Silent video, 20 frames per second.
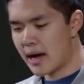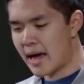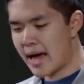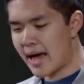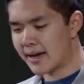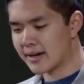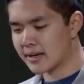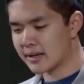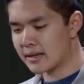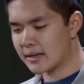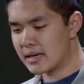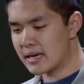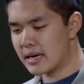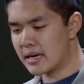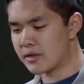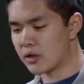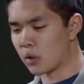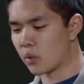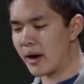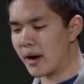And
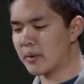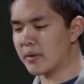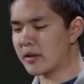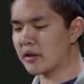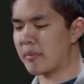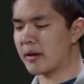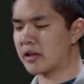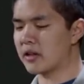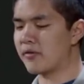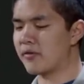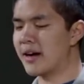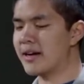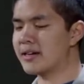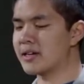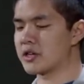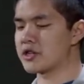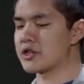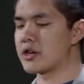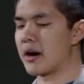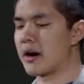the way we specify a
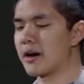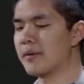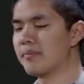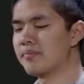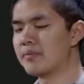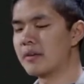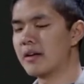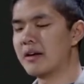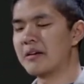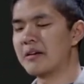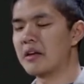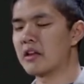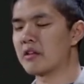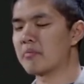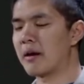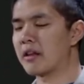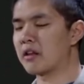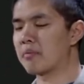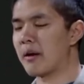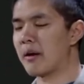dictionary is
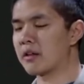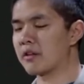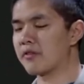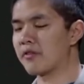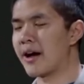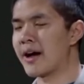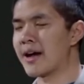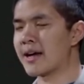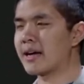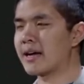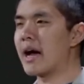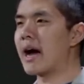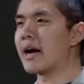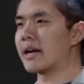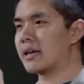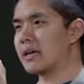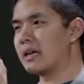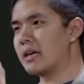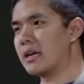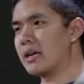by specifying a
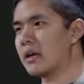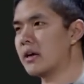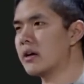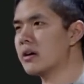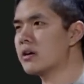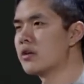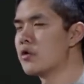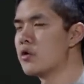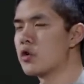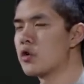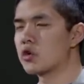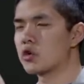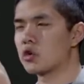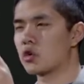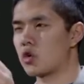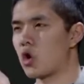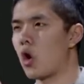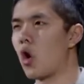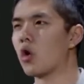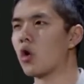key
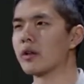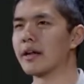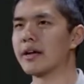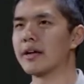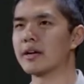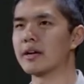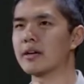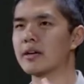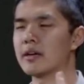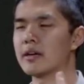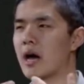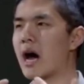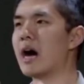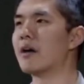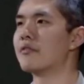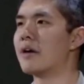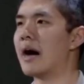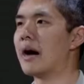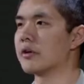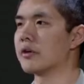colon a
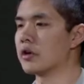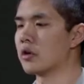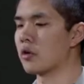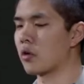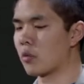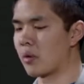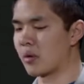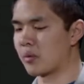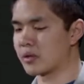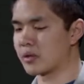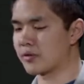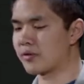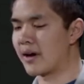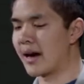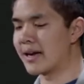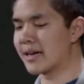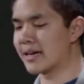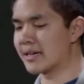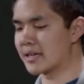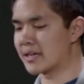value when we're
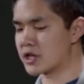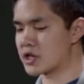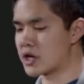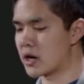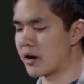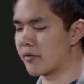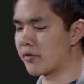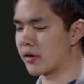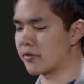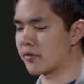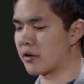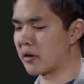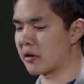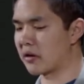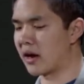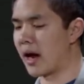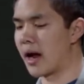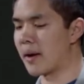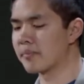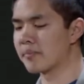defining a dictionary for the first
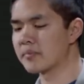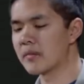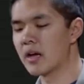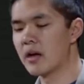time.